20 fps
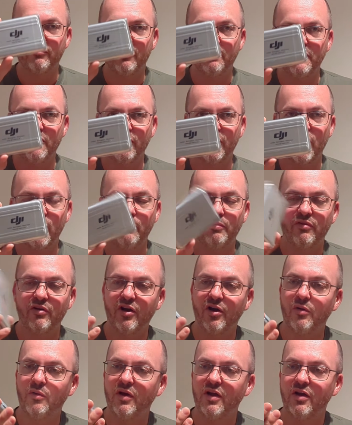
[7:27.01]
them from your
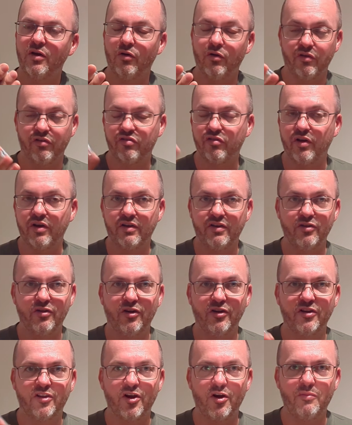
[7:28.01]
GoPro, or sorry,
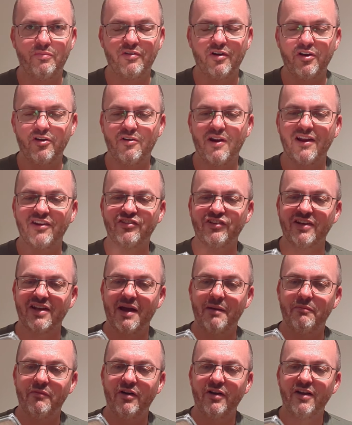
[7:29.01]
not your GoPro, your action
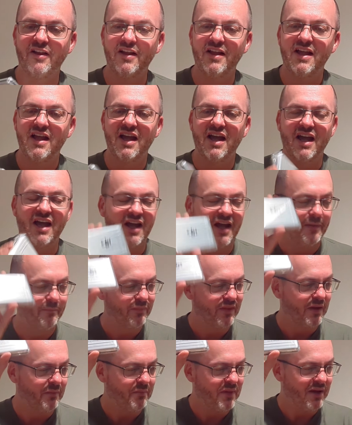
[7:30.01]
camera,
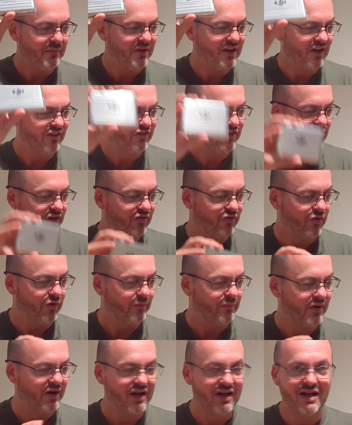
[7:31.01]
then maybe that's
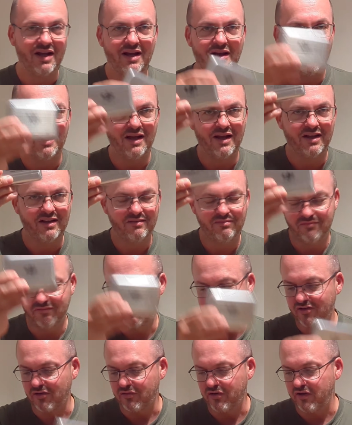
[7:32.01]
useful, but I
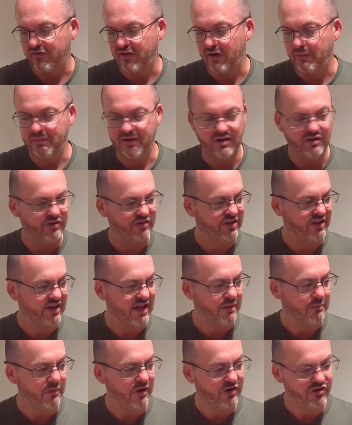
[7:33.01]
don't know if I'll be using
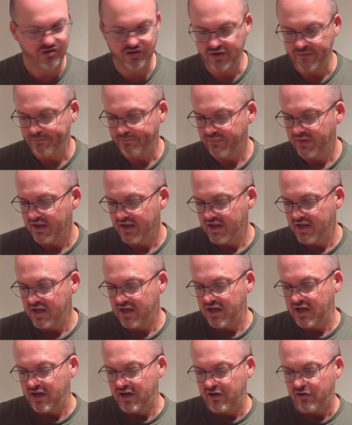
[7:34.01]
that much.
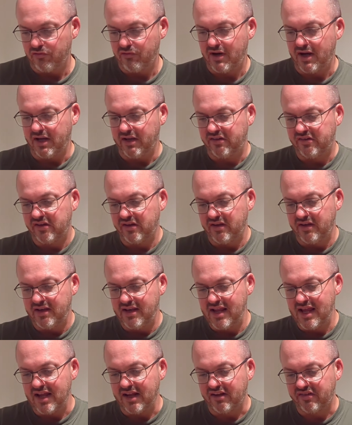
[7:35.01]
Right,
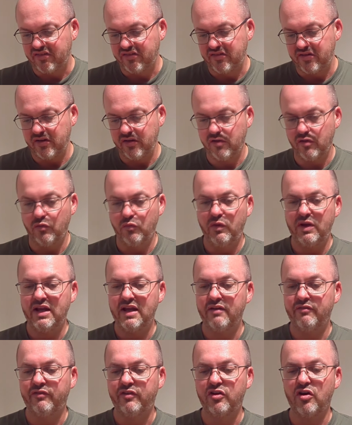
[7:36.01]
next
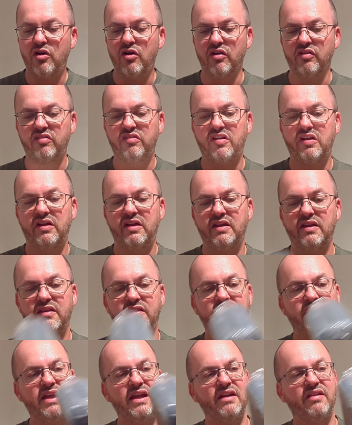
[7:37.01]
we have got
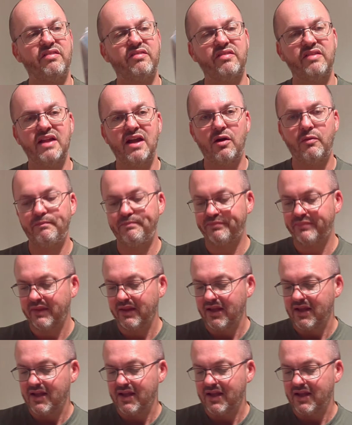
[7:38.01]
this. Now,